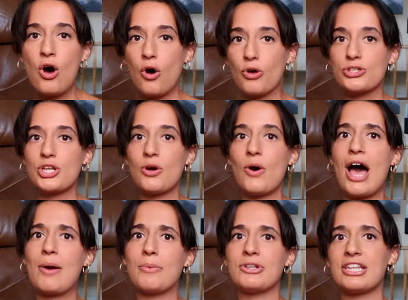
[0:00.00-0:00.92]
Also,
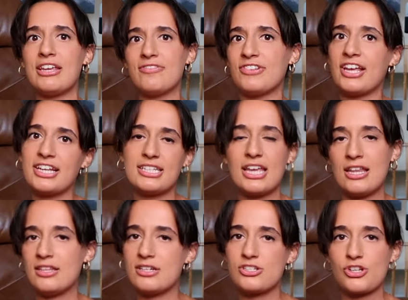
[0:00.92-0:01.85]
I will leave linked
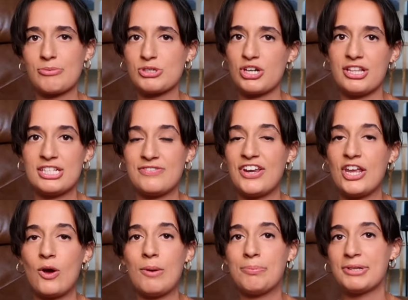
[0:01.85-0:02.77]
in the description of this
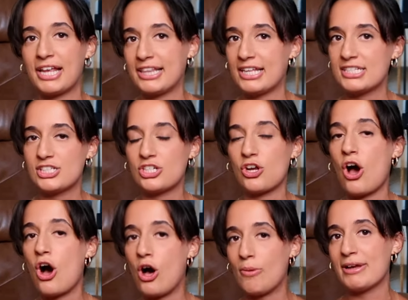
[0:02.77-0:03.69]
video a playlist to
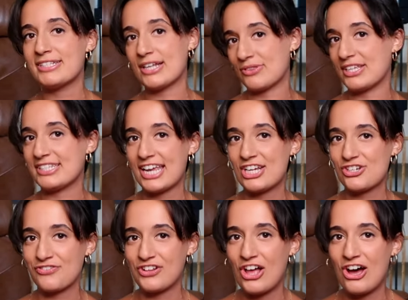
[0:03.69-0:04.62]
all my Southeast
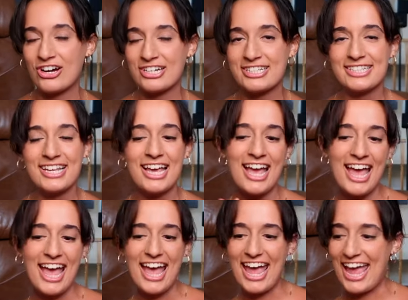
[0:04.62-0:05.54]
Asia vlogs.
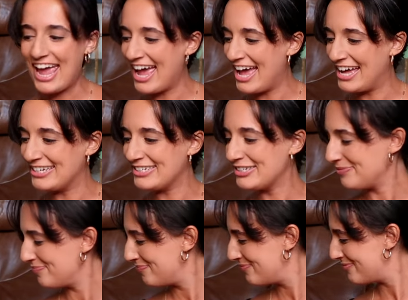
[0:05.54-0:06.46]
And
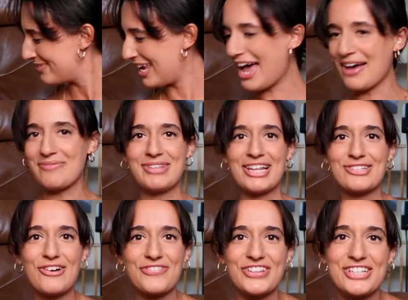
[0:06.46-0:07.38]
yeah,
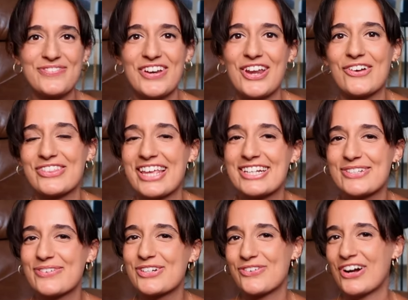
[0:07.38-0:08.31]
that's all for this video. Thanks
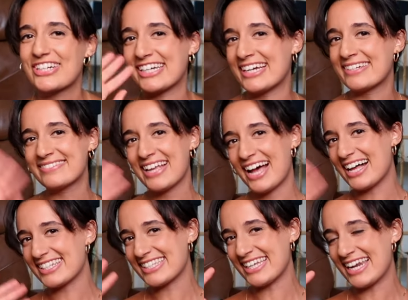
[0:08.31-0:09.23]
so much for watching.
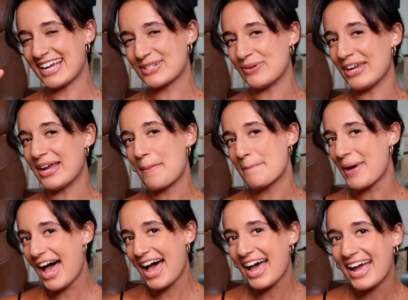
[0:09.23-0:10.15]
I'll see you next week.
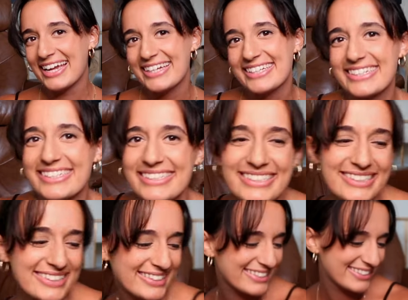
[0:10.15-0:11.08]
Bye.
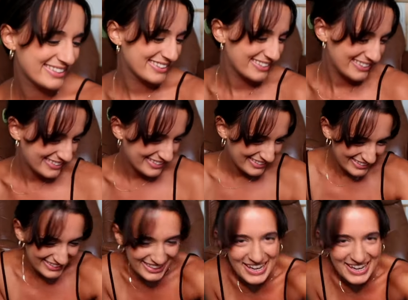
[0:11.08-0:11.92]
Woo!